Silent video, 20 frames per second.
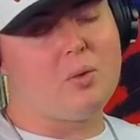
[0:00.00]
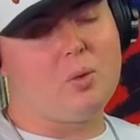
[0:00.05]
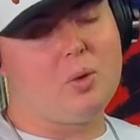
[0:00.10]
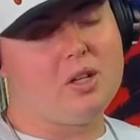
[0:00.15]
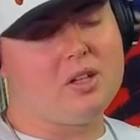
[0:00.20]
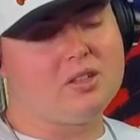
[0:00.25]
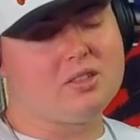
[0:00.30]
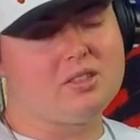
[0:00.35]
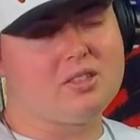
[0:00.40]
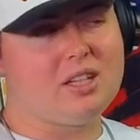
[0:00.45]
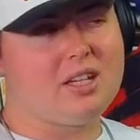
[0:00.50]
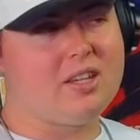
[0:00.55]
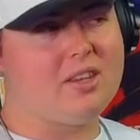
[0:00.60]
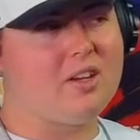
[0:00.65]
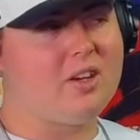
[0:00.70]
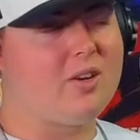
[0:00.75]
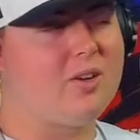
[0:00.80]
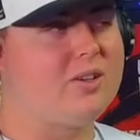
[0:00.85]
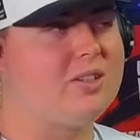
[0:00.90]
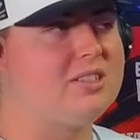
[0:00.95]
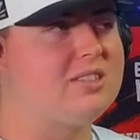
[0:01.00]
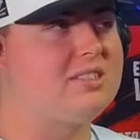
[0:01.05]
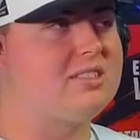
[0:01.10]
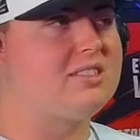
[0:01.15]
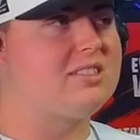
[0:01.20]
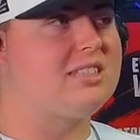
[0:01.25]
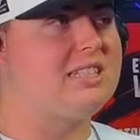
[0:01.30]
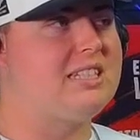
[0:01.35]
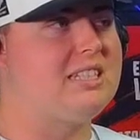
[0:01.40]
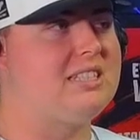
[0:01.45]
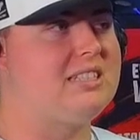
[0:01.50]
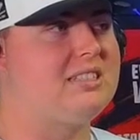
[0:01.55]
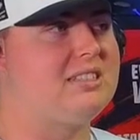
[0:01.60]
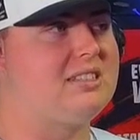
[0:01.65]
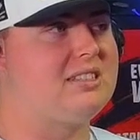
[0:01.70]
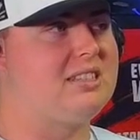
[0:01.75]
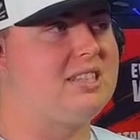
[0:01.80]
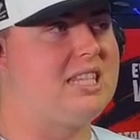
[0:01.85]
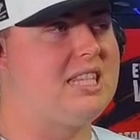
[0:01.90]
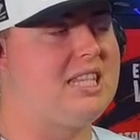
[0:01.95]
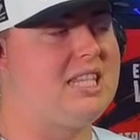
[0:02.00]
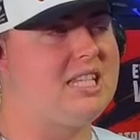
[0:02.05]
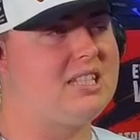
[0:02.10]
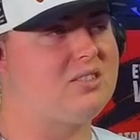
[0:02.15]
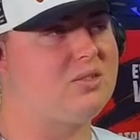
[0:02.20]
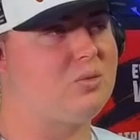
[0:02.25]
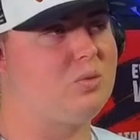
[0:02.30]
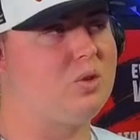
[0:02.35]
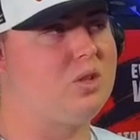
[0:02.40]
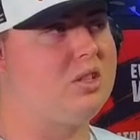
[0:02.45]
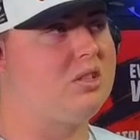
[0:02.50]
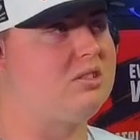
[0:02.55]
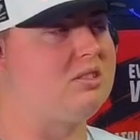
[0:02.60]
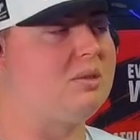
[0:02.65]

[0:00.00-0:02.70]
will say though is this one.